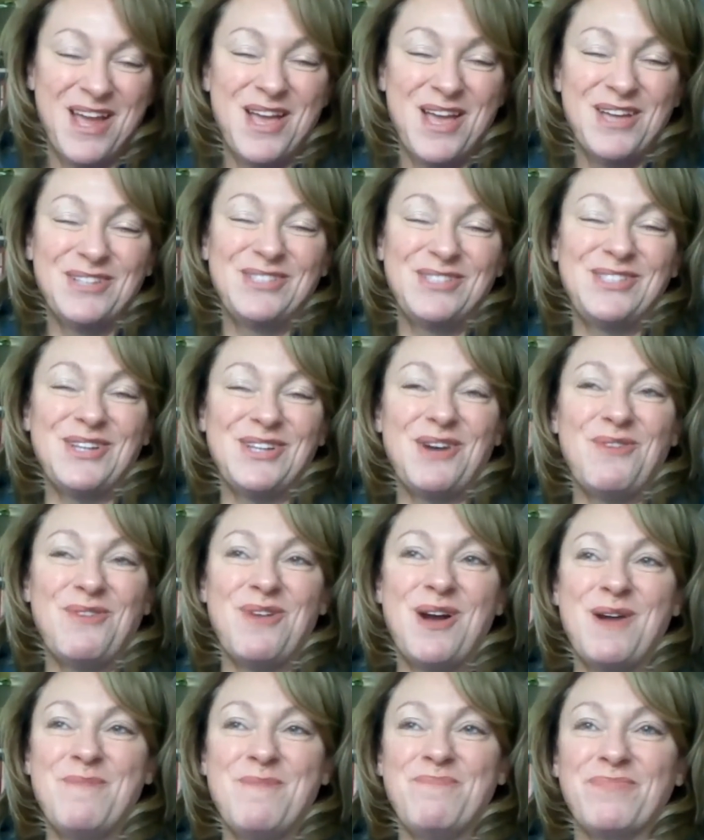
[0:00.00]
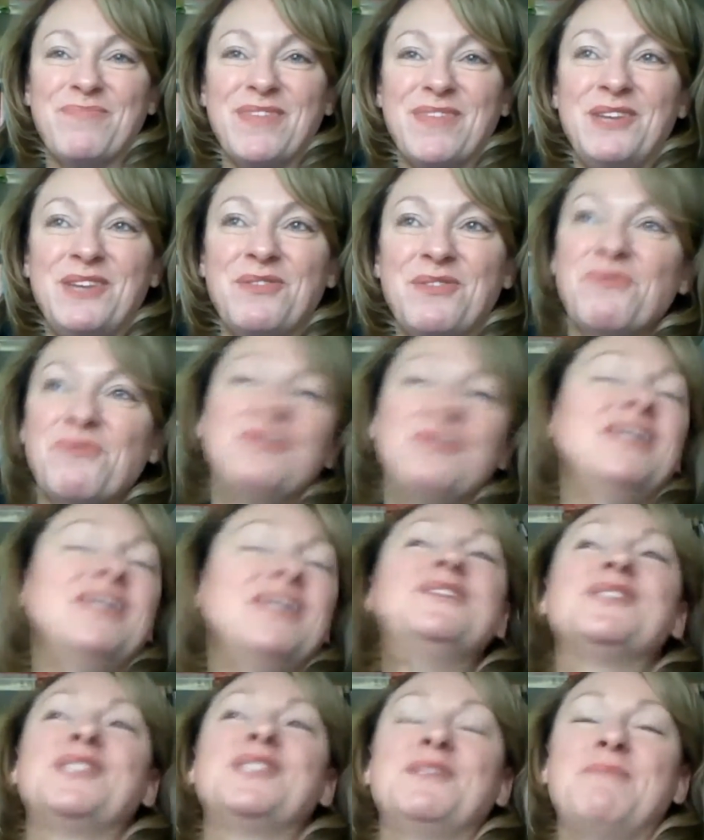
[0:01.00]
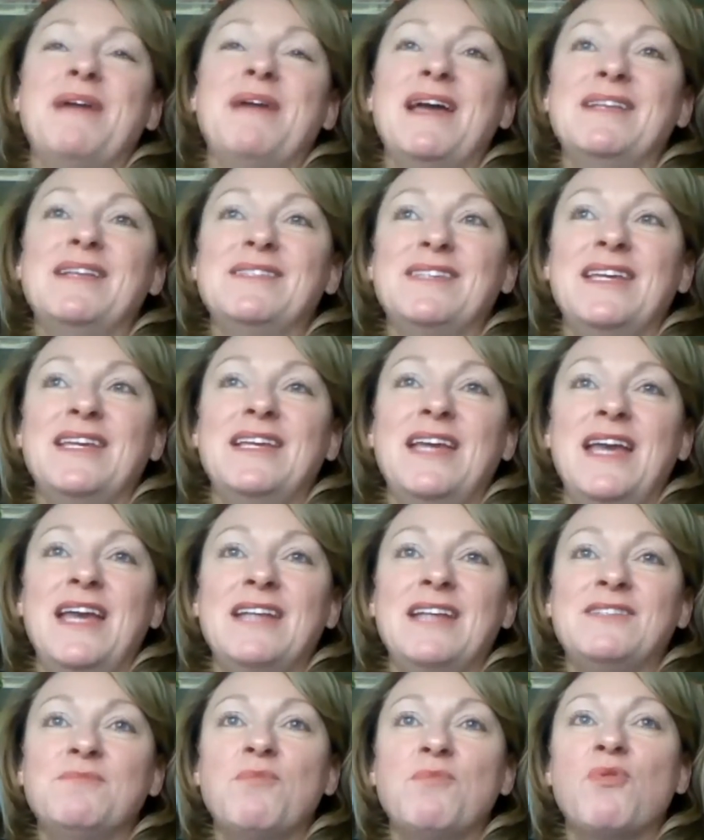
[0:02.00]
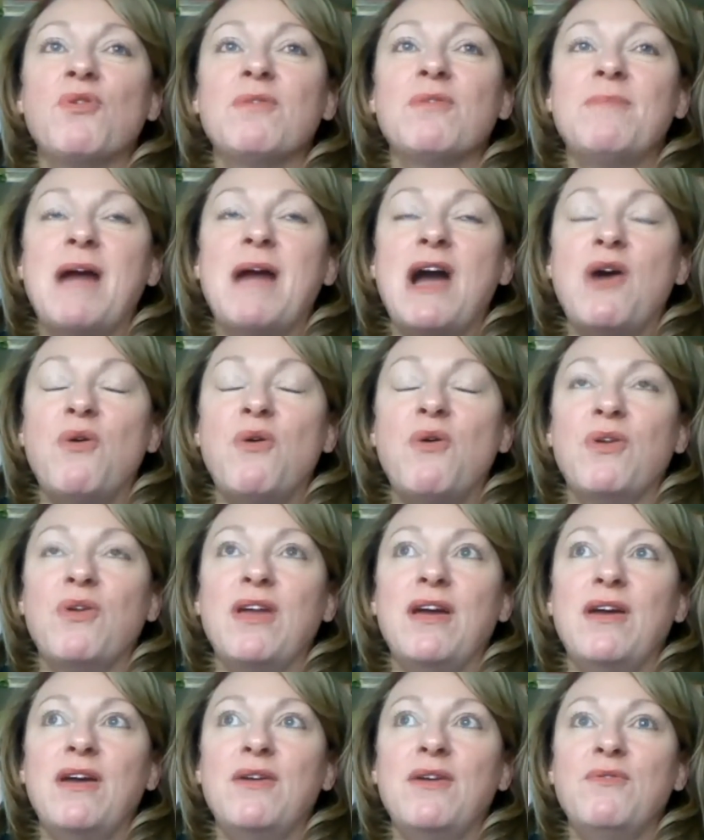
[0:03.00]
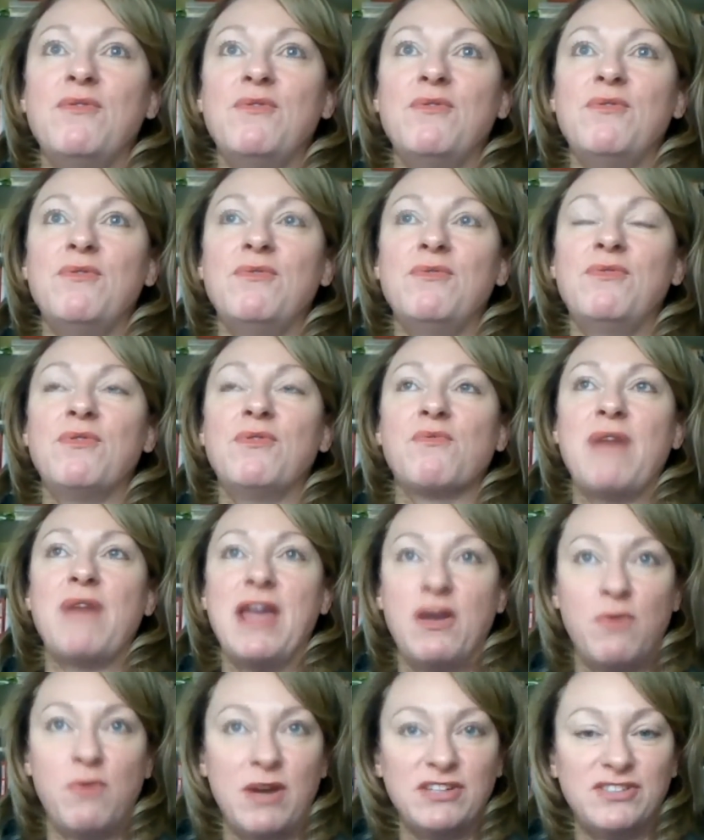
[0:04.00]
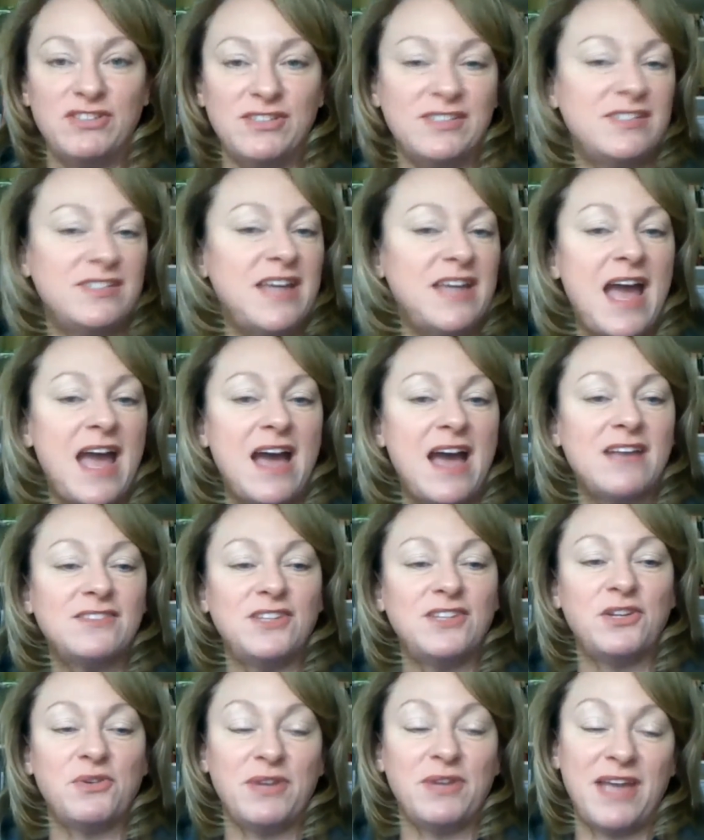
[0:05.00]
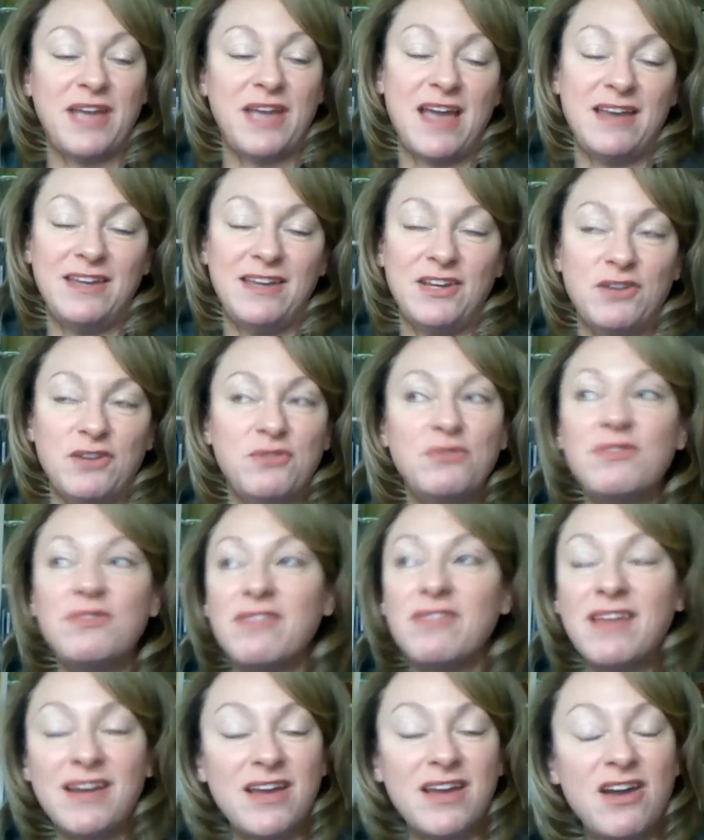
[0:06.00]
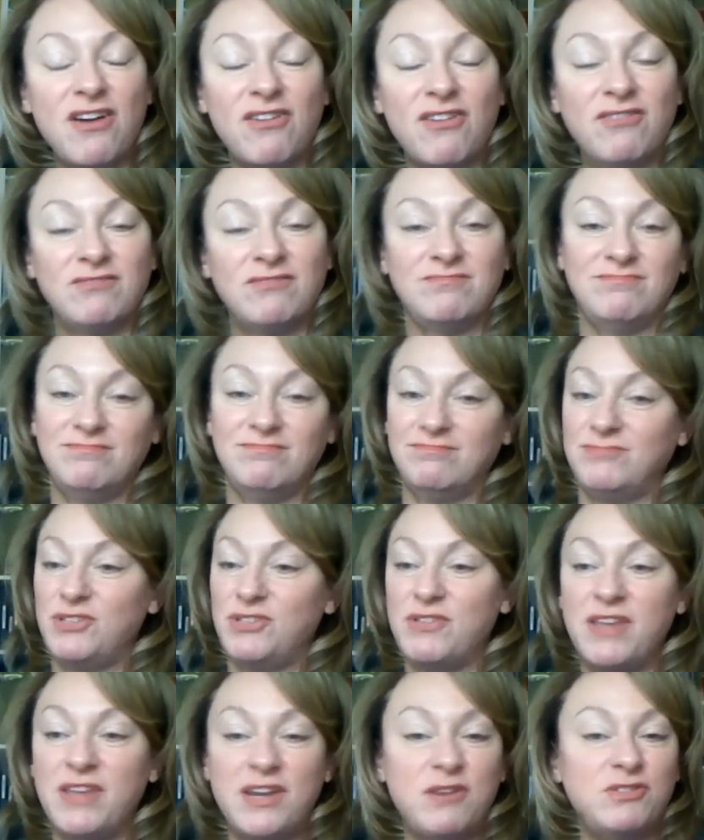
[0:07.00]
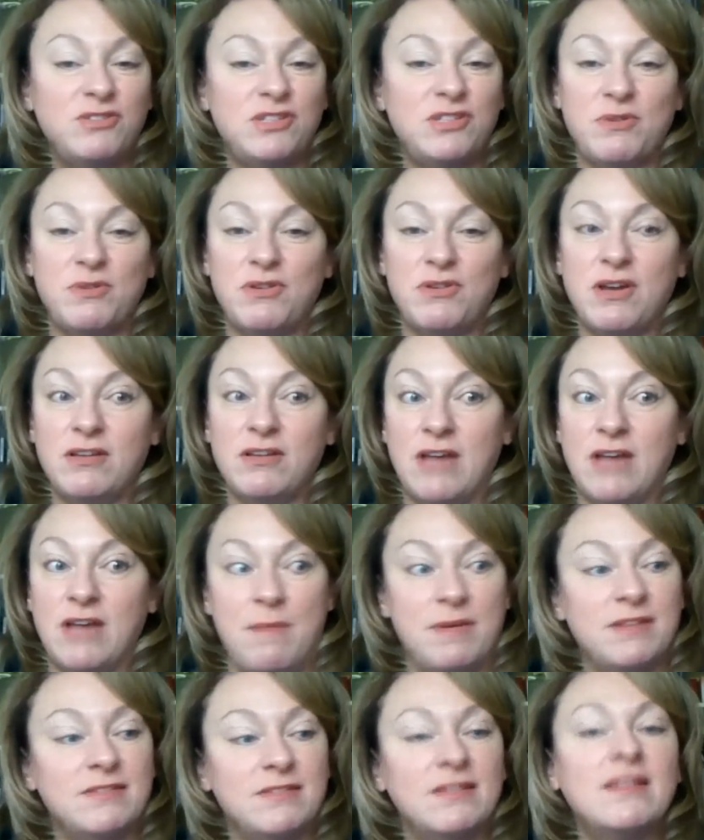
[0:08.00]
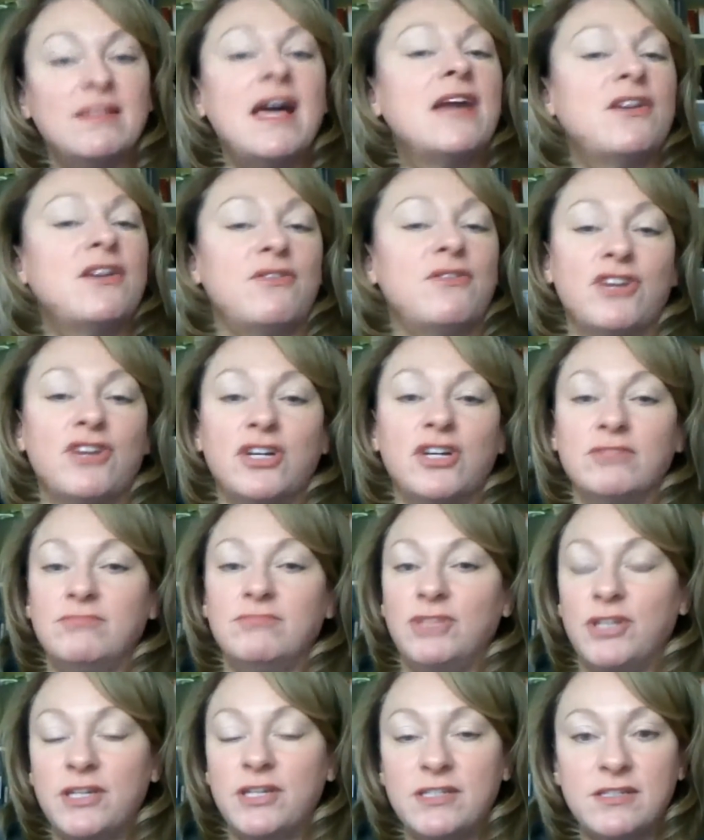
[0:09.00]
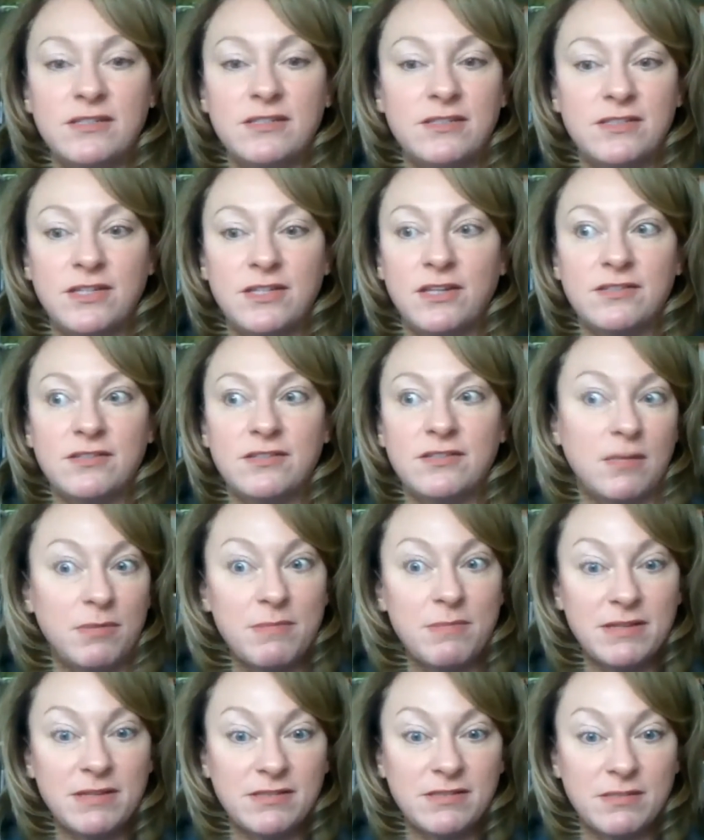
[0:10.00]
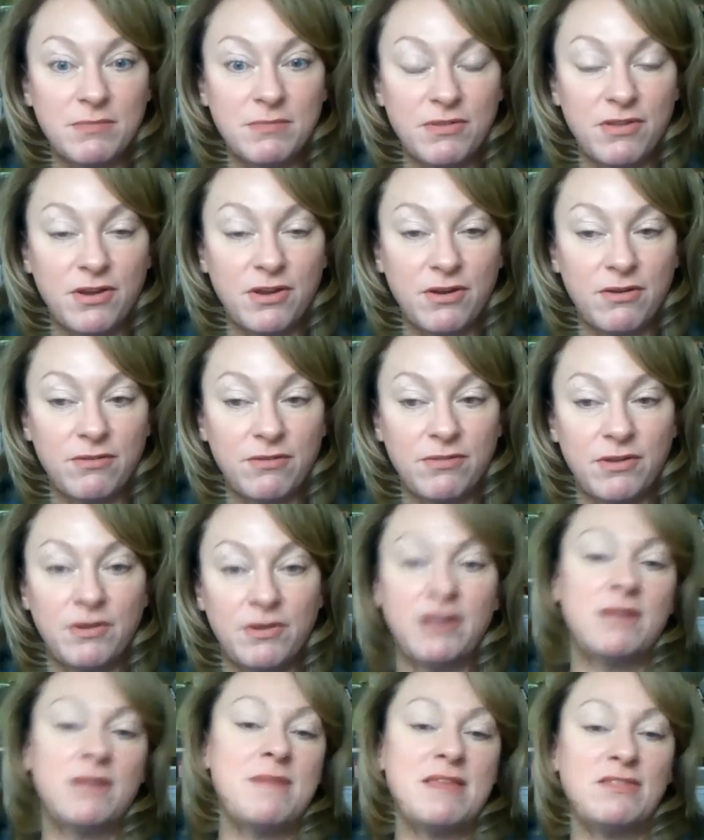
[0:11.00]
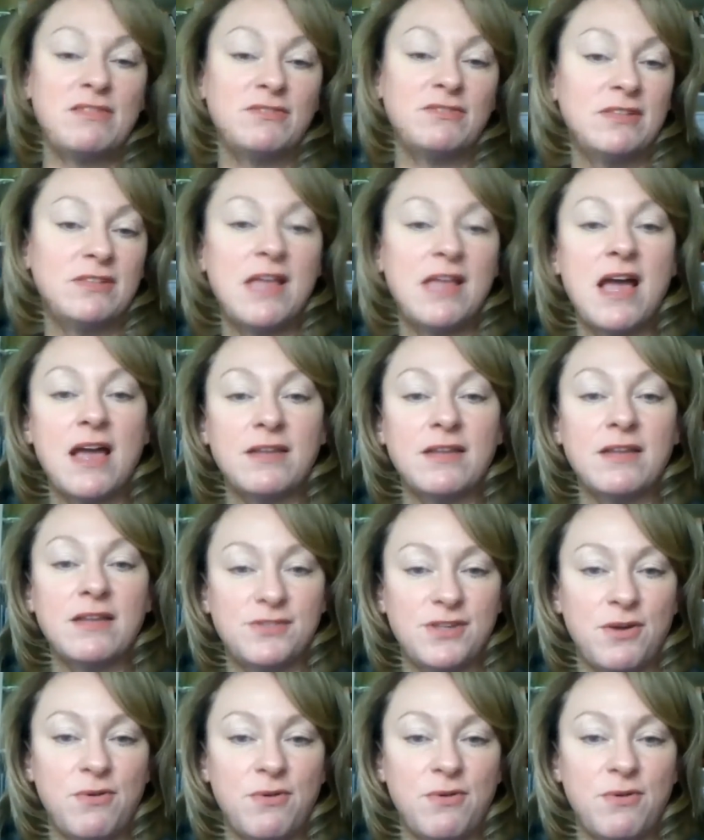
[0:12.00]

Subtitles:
So, you know, it really just depends. It's more about the right questions to ask. You know, again, you know, who do they know? Do they know gym? How about a salon owner looking to supplement some of their income at their salon? So